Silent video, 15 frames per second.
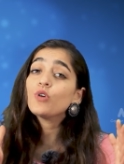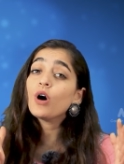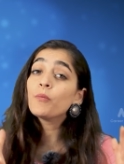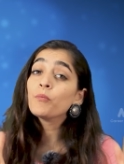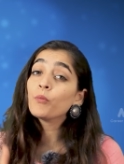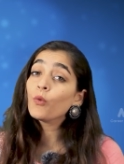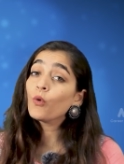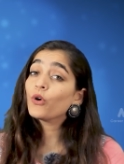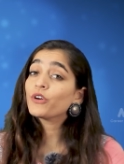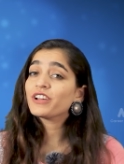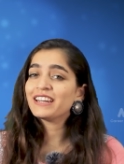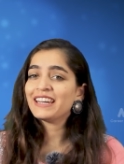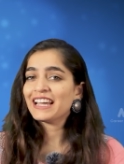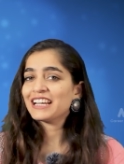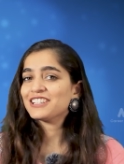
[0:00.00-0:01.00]
to a more
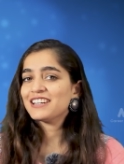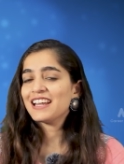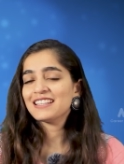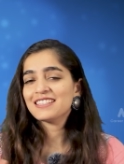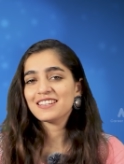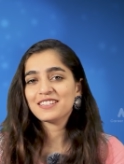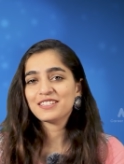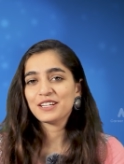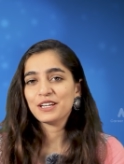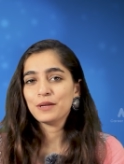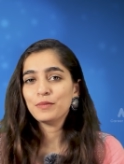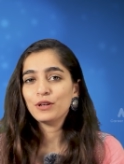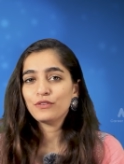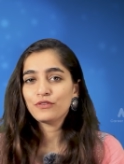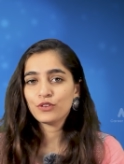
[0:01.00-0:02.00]
connected and
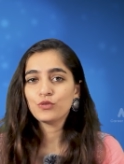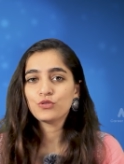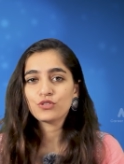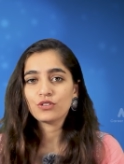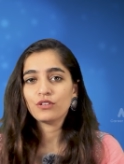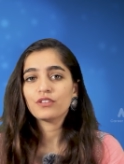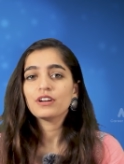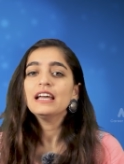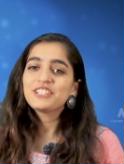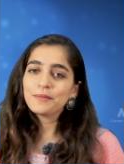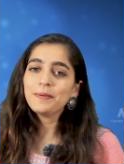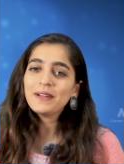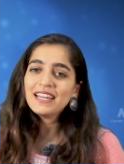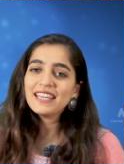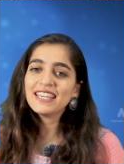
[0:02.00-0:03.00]
sustainable future.
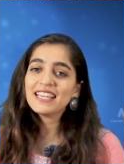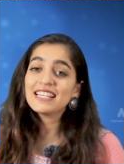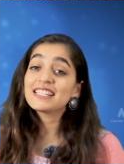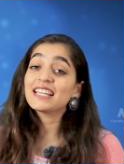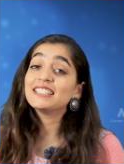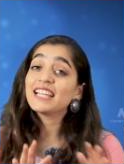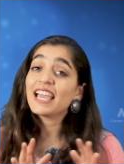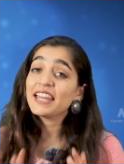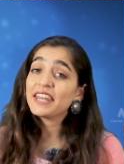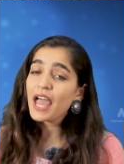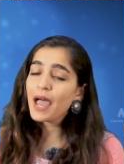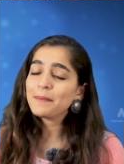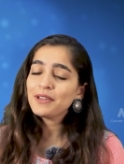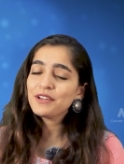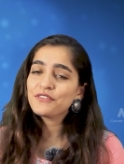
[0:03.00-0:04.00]
EEE is a
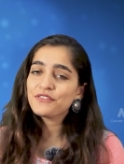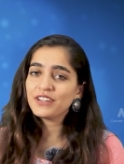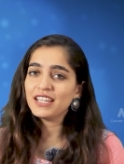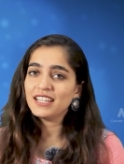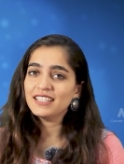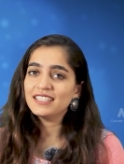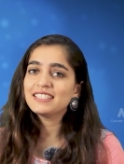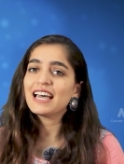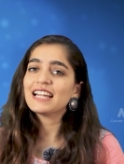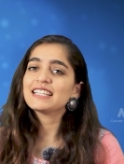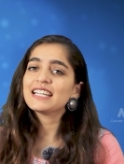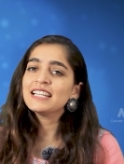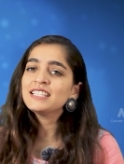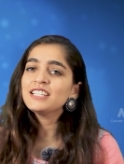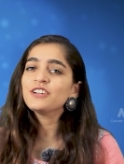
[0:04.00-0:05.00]
dynamic field that
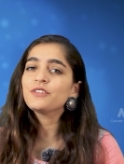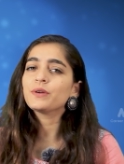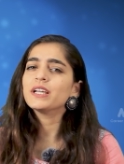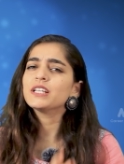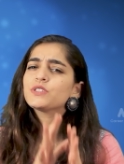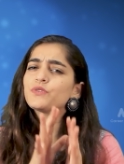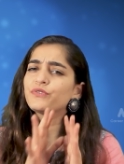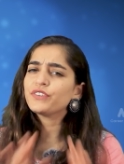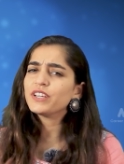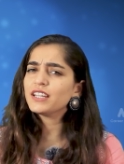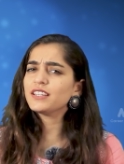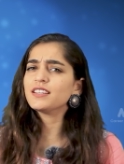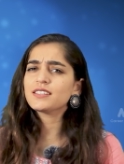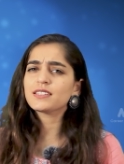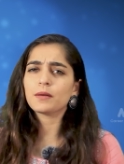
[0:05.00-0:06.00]
integrates
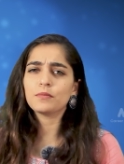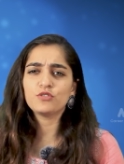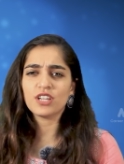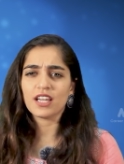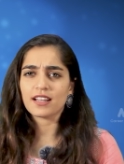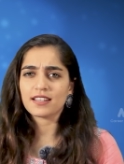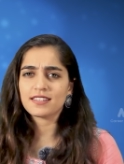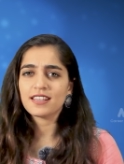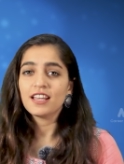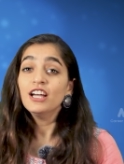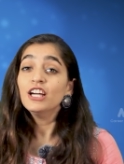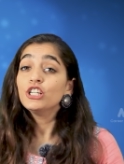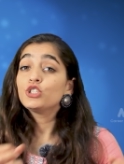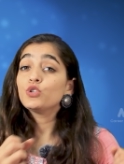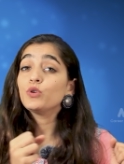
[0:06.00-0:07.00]
various subjects
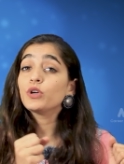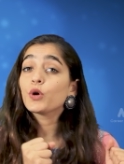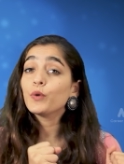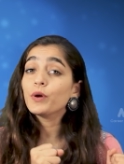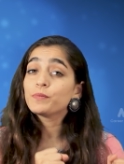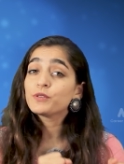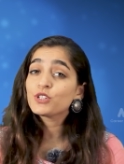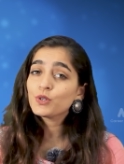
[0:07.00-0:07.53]
to equip